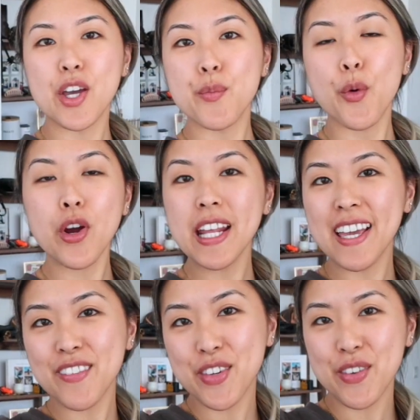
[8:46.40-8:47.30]
Good morning,
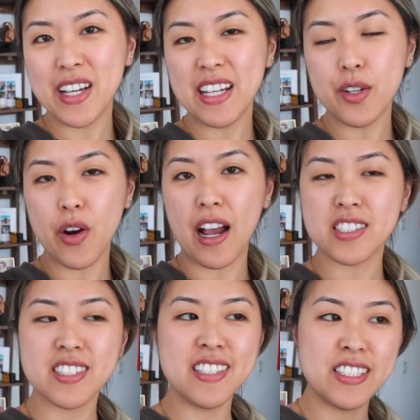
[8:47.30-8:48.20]
everyone, or
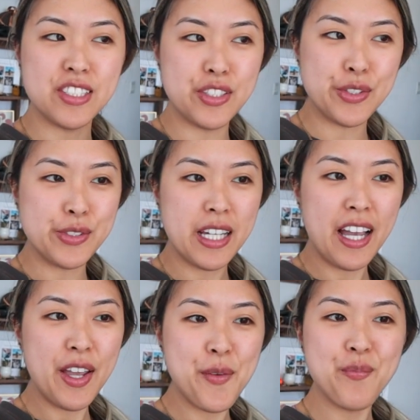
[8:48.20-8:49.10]
actually it's
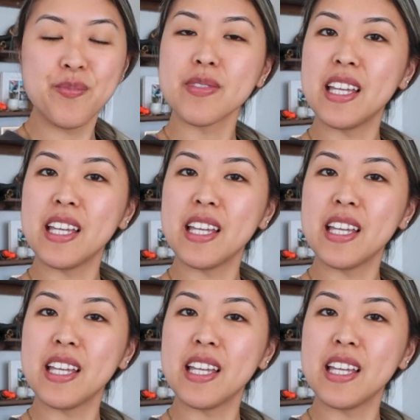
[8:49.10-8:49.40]
noontime.